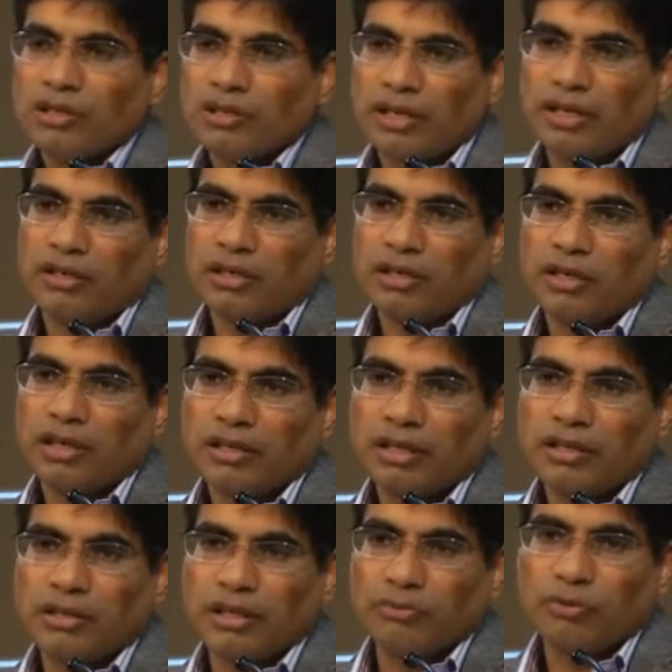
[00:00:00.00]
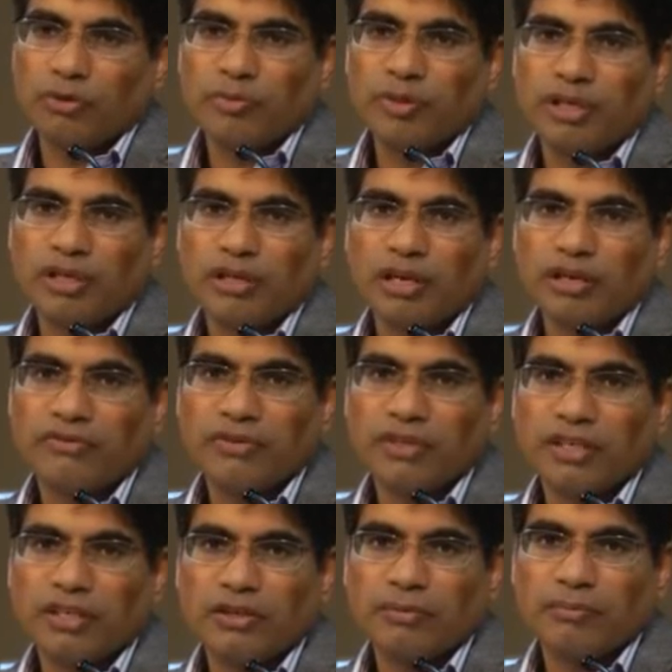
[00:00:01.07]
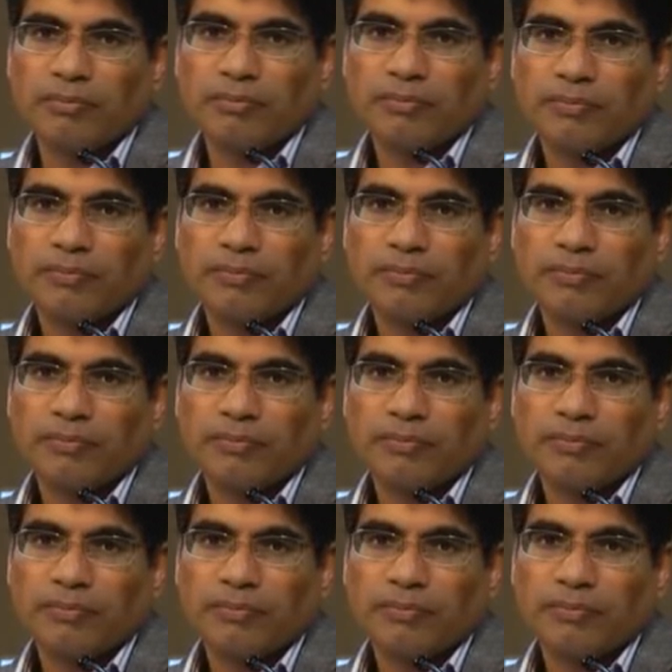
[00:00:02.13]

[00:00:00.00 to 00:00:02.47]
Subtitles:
there are that there would be a life in them.